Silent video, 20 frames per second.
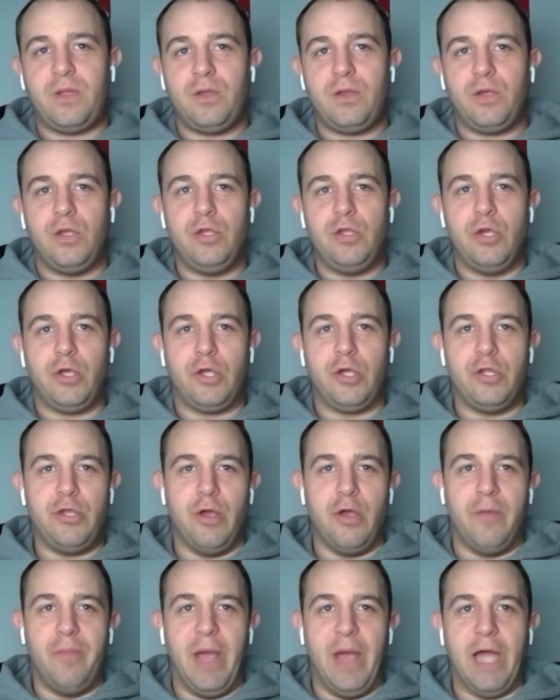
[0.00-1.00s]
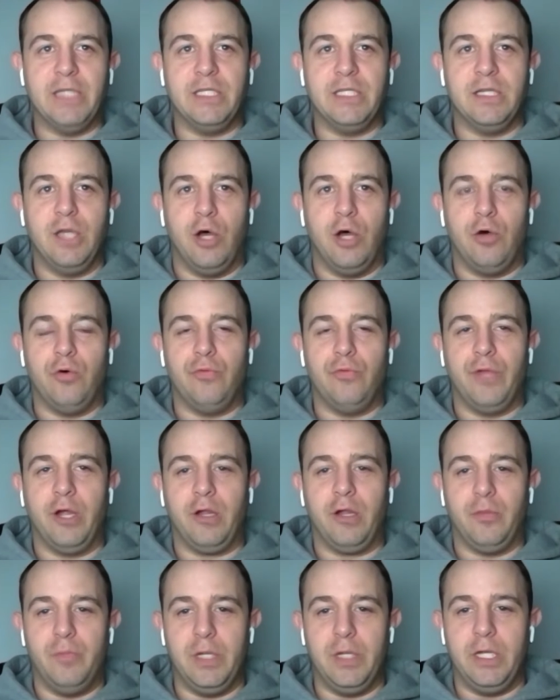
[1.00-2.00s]
Can you imagine though, there
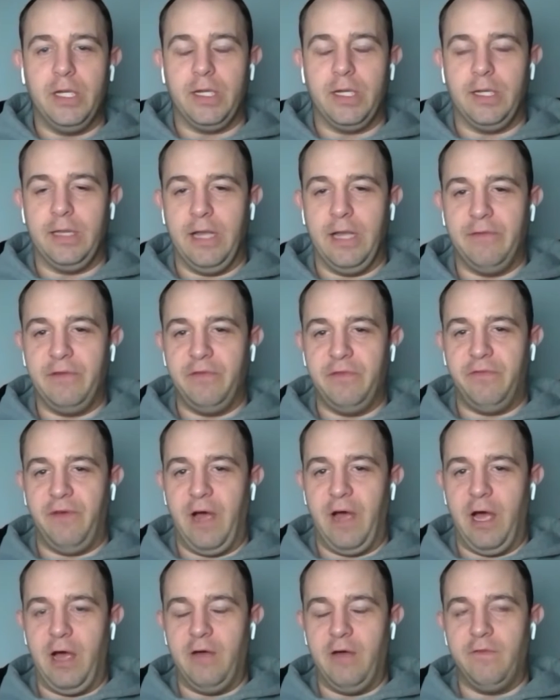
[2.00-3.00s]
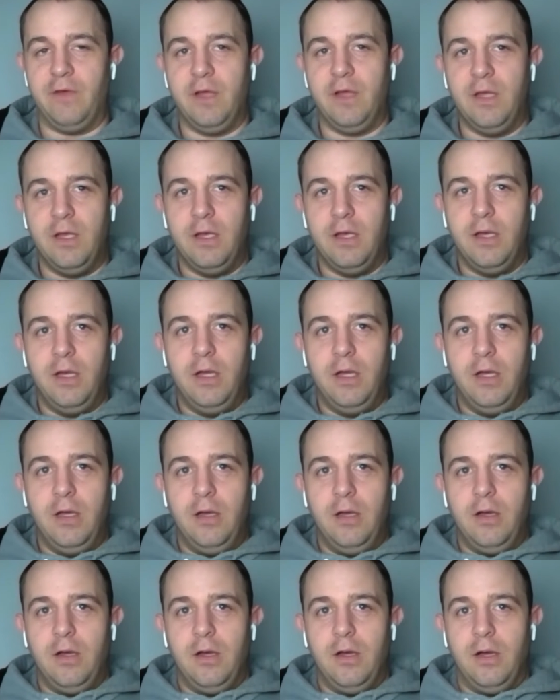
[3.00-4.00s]
could be an 11-5
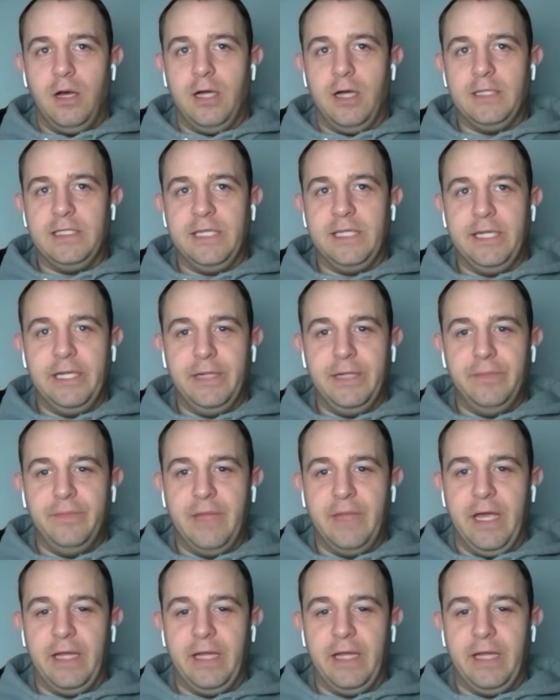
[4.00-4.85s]
team that